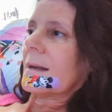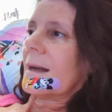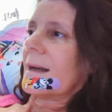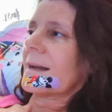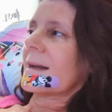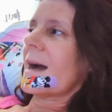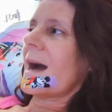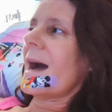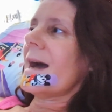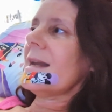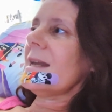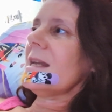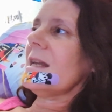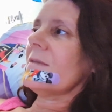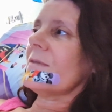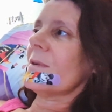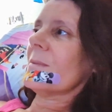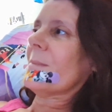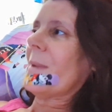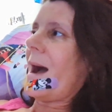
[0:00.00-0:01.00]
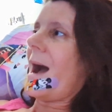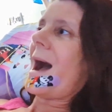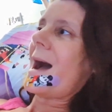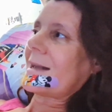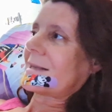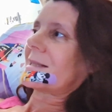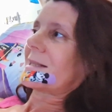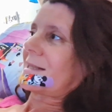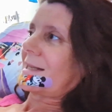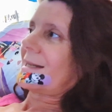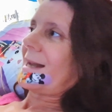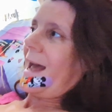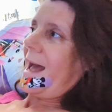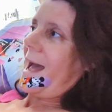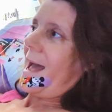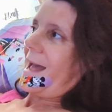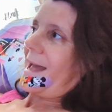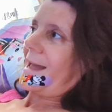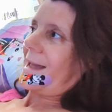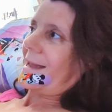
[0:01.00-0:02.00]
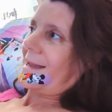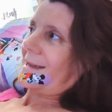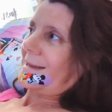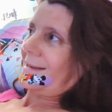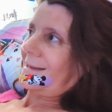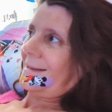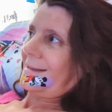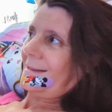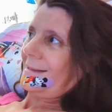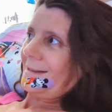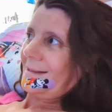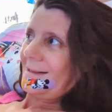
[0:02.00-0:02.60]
I can't even mask today.